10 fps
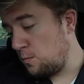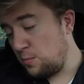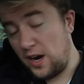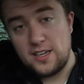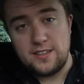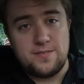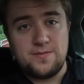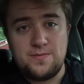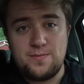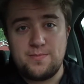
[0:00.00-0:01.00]
But
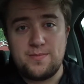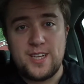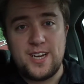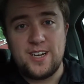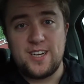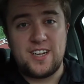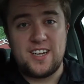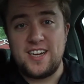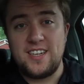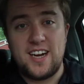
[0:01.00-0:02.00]

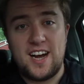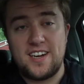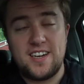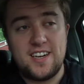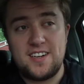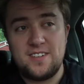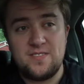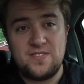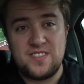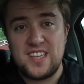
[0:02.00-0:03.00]
thank you that here.
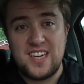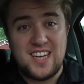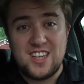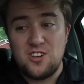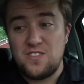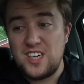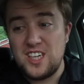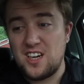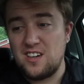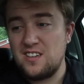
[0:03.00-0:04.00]
Let's do a
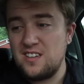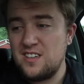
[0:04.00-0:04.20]
video.